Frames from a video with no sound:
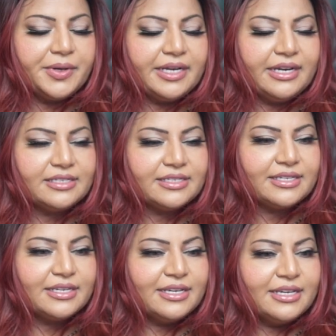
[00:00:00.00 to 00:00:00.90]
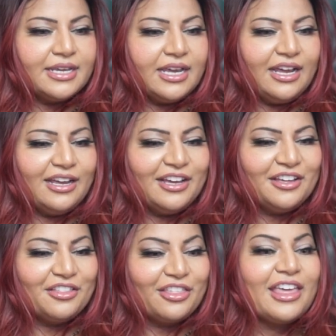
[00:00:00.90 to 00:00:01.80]
it is
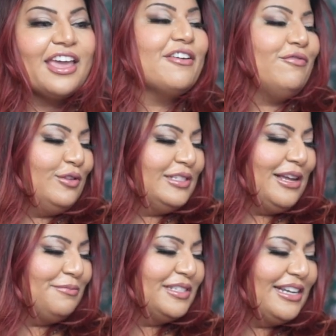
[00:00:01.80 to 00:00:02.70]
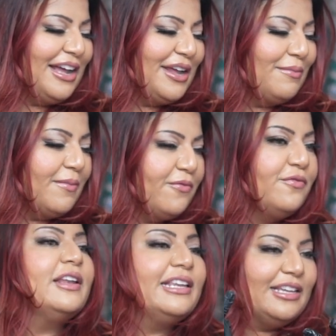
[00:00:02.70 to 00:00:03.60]
there for some time,
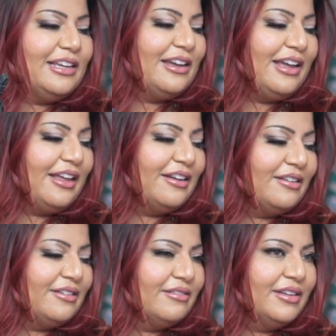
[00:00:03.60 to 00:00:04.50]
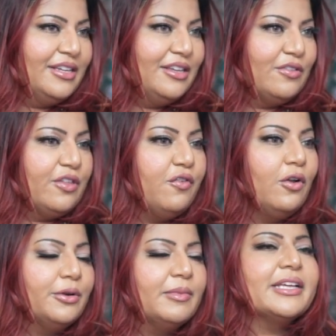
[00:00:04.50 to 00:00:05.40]
filling and the
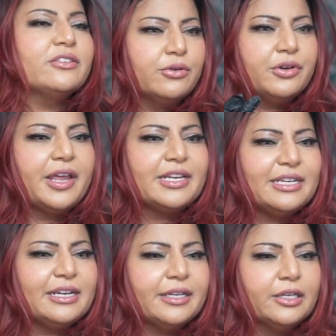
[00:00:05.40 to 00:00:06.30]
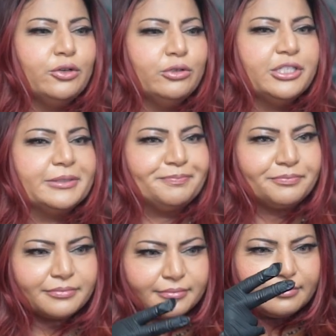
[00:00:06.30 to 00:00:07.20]
volume, creating like a cushion
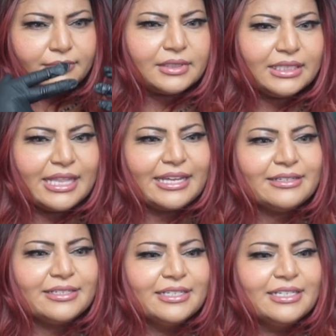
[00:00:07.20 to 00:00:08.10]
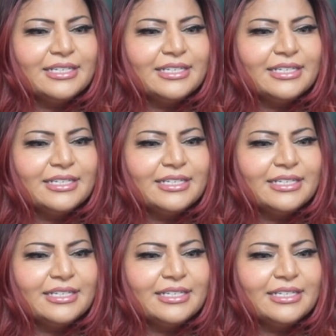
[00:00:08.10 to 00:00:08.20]
that